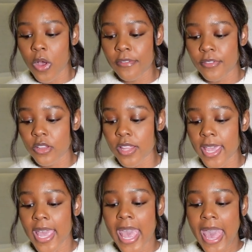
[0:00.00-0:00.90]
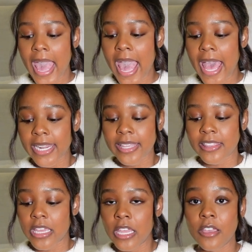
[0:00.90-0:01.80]
I feel like adding
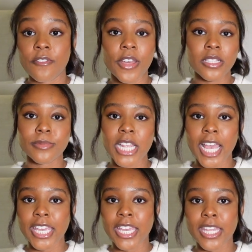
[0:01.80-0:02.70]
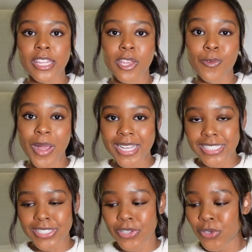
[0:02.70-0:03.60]
the vellum jacket, the wax
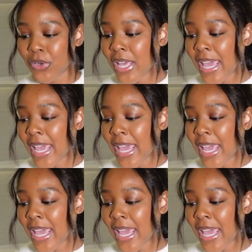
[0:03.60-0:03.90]
seal,